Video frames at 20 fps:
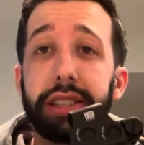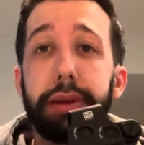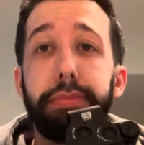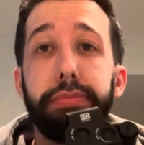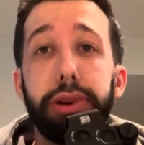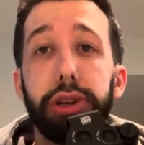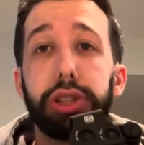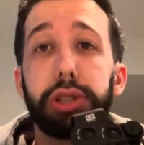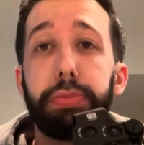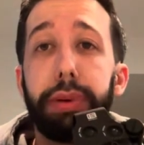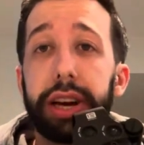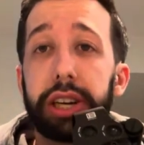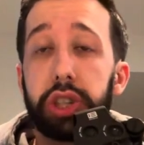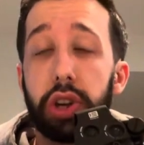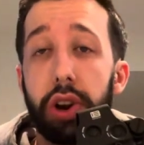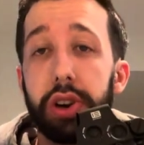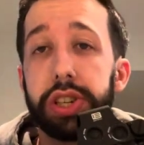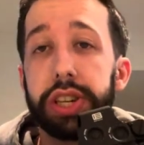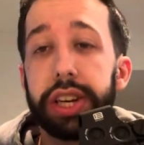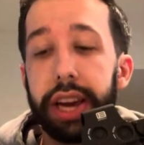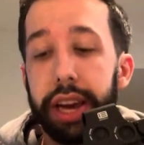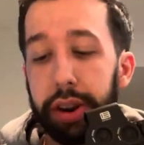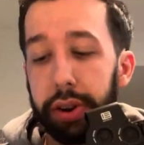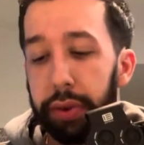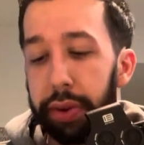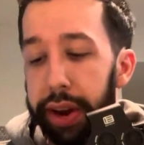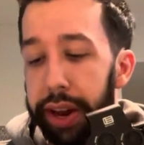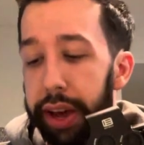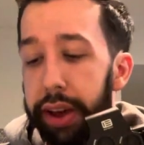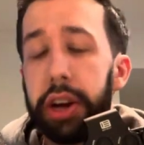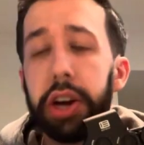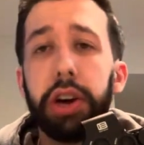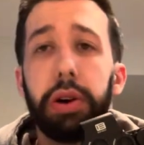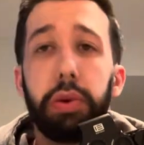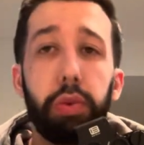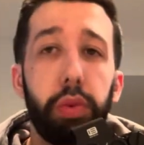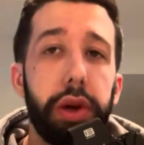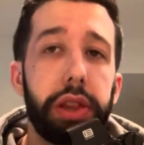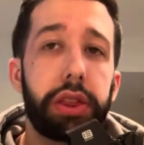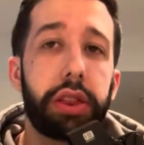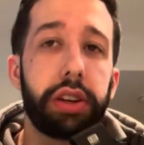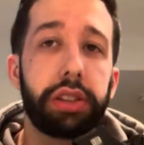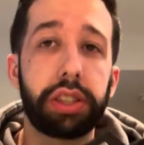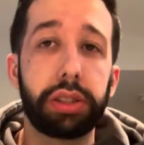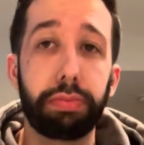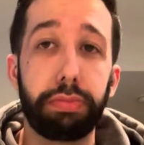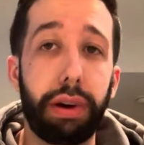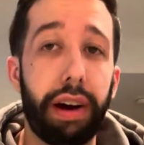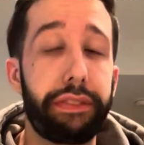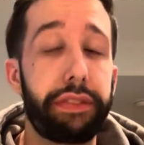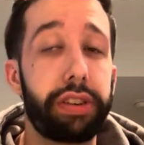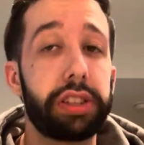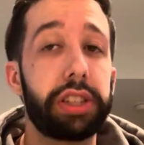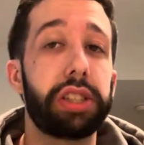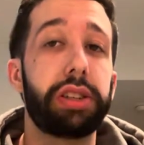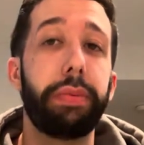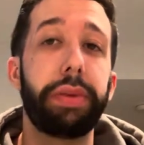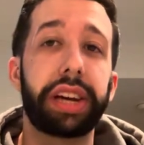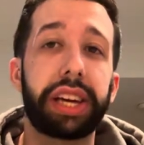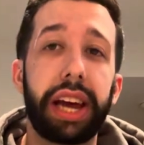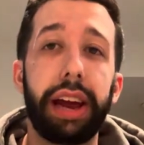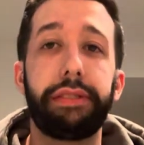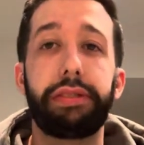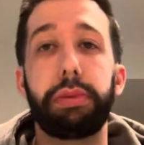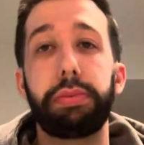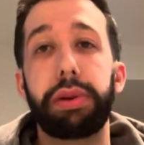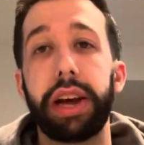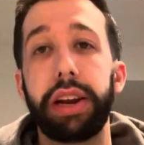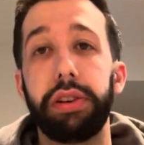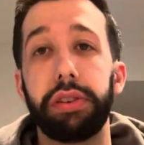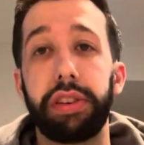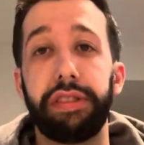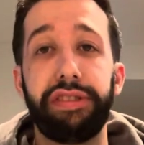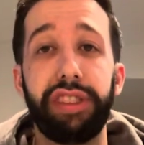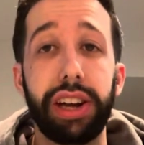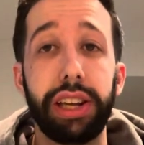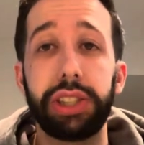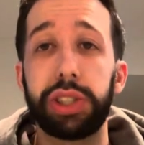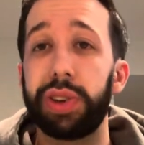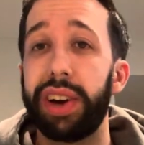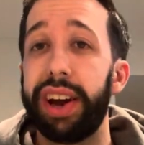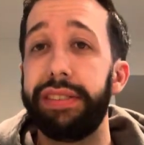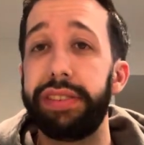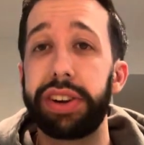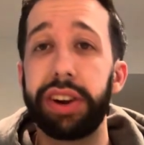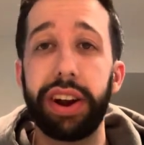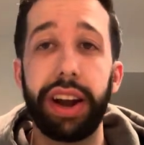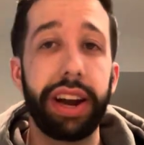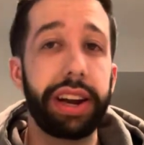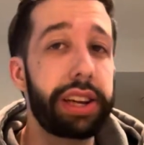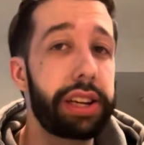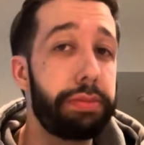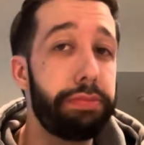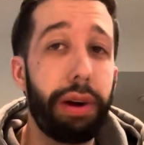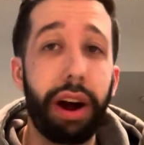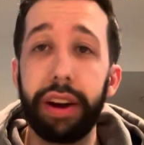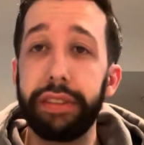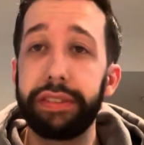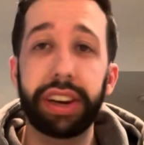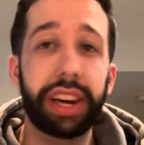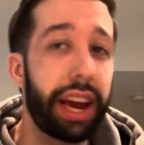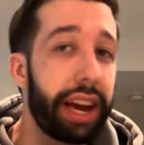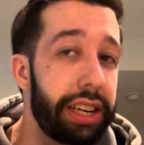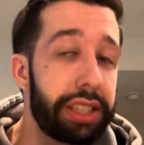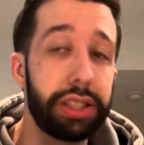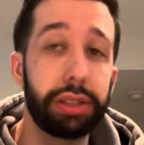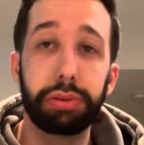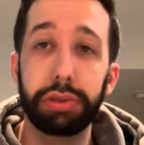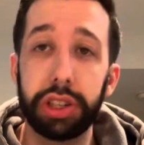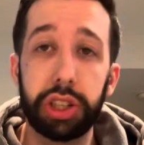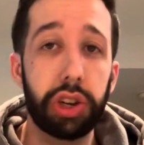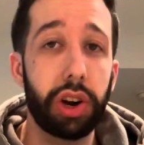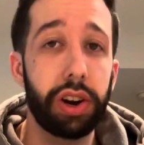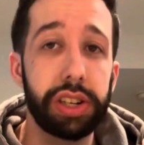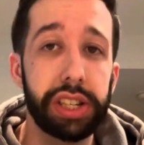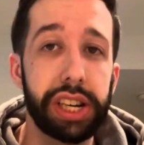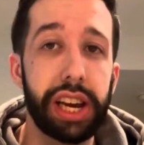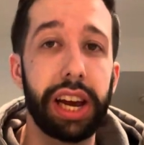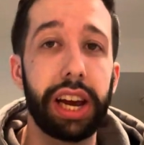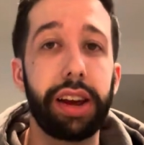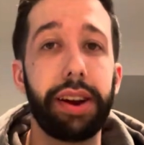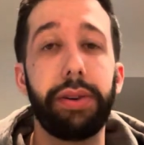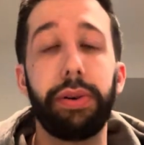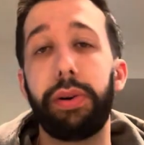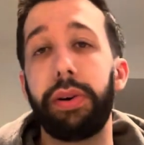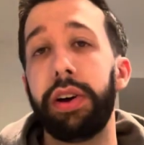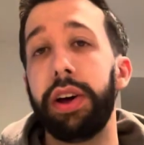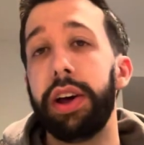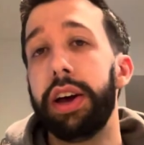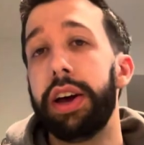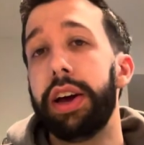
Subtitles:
a mil-spec charging handle in it with this buffer system that came from Daniel Defense, so I haven't done any modifications with the charging handle.